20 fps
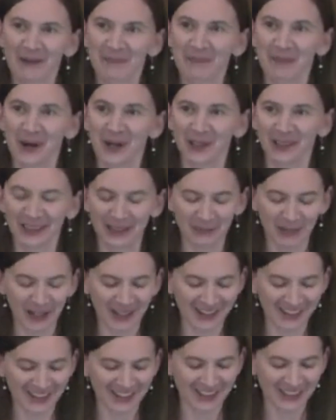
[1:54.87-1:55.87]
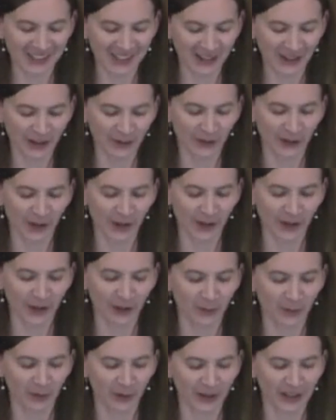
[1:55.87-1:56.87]
partly because of all the
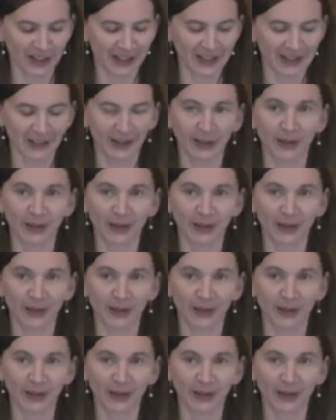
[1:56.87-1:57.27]
brilliant,